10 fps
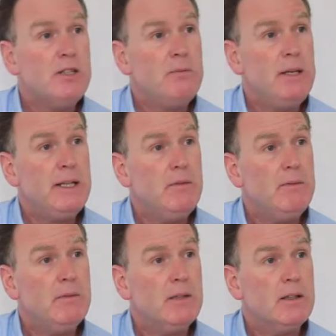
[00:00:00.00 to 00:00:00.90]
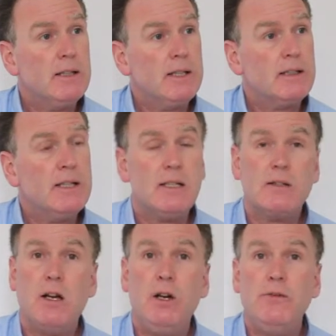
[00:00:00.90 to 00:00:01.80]
and middle like that
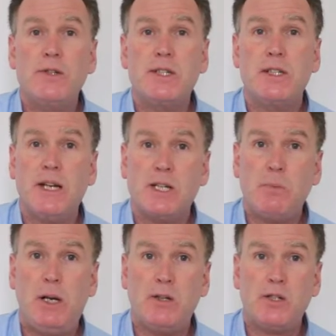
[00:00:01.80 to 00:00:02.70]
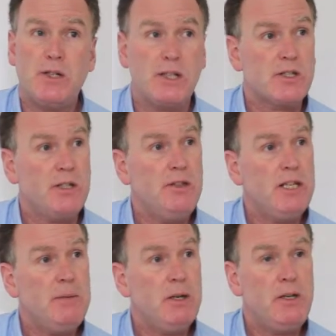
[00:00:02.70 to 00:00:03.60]
over to the next pair of strings, so you
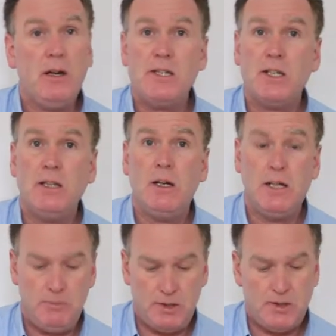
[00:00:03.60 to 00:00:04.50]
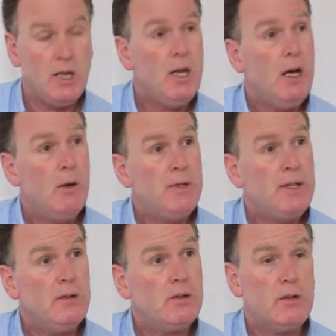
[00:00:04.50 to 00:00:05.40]
keep a nice alignment and we
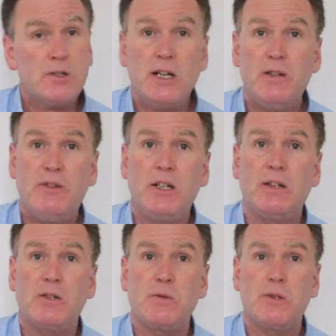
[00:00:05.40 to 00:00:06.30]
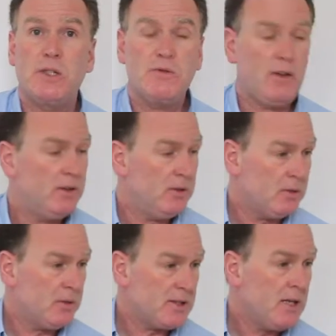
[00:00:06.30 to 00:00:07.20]
don't cross our fingers, which is very
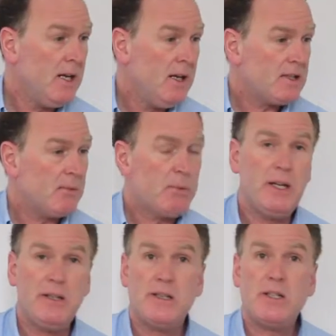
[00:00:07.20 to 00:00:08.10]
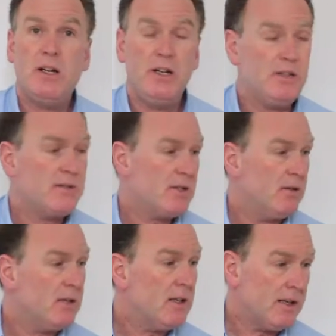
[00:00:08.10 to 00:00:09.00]
awkward to play this kind of
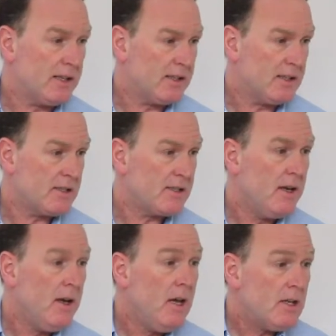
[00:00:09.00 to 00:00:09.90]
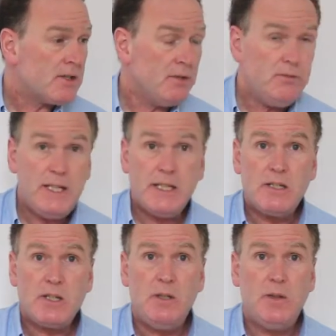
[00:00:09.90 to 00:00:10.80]
song like this. So
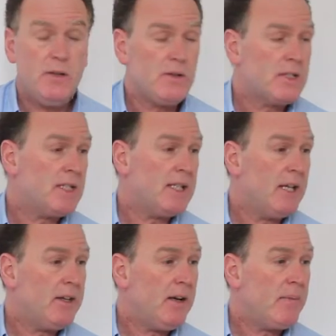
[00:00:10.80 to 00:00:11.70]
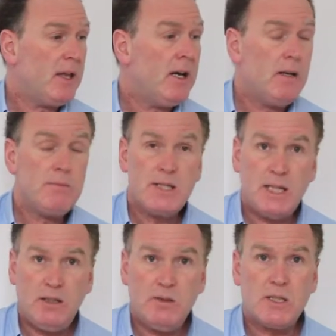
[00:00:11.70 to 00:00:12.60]
reading two notes together,
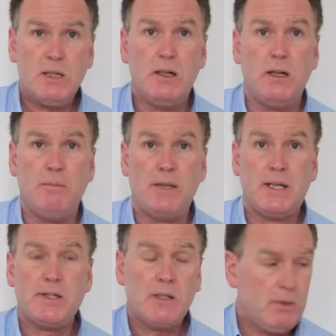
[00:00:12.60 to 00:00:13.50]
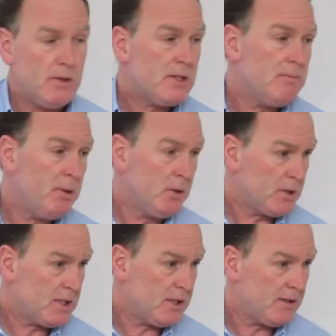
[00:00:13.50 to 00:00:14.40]
take your time, that's the most
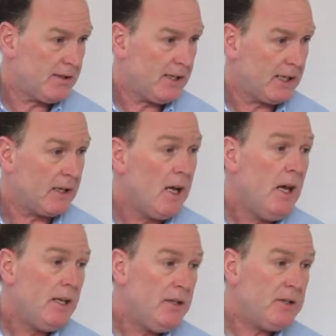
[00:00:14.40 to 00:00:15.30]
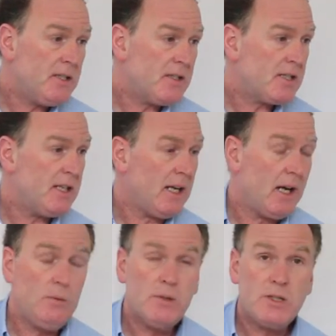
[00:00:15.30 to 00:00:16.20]
important thing. You can see,
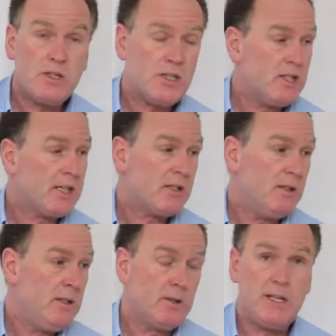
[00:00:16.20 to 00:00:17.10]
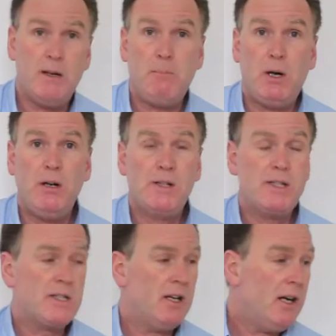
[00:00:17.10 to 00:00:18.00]
I would suggest that you look at a bar at
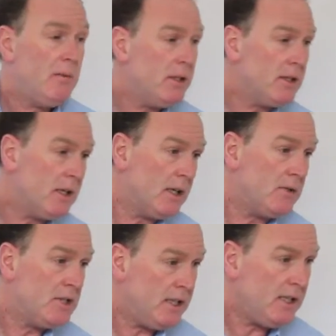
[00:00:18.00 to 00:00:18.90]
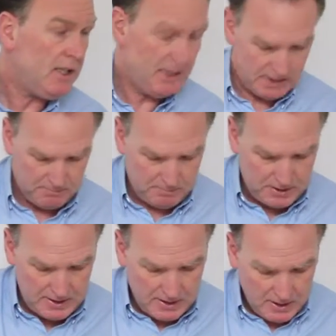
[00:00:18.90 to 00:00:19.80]
a time and go G and
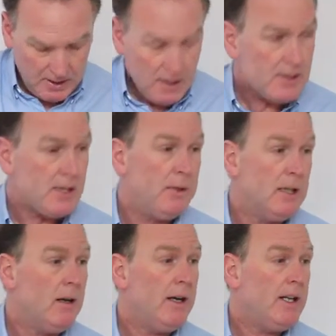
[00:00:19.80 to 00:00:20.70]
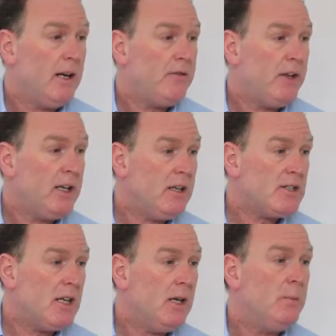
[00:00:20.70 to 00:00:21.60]
B. So we align our
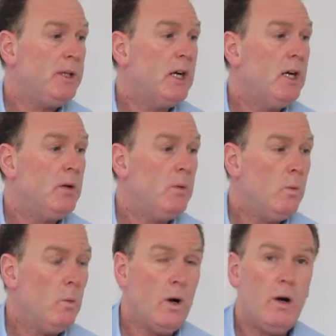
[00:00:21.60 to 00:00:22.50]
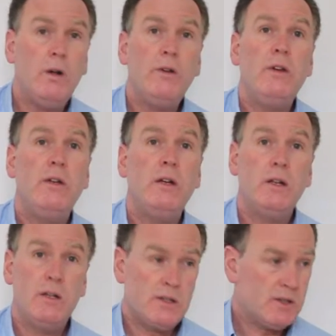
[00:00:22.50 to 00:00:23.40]
fingers and we go
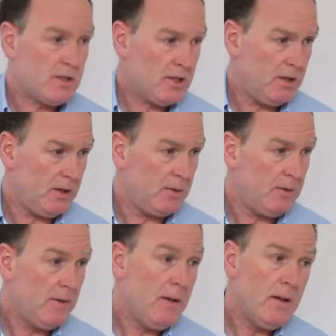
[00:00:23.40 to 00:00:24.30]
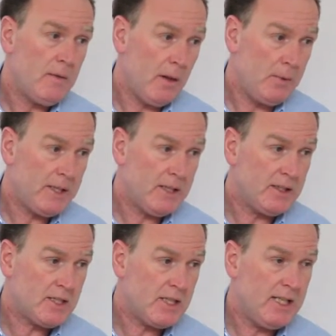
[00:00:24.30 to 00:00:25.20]
1, 2, then we
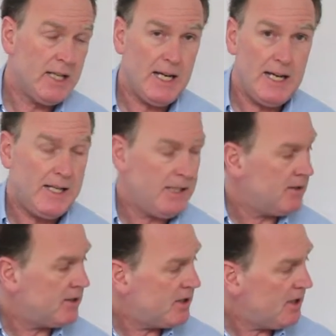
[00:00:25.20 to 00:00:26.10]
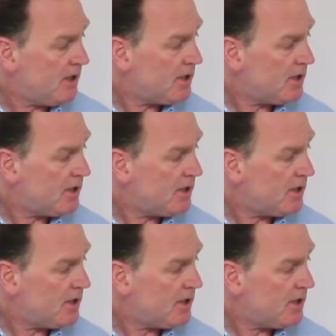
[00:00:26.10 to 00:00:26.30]
can see A and C,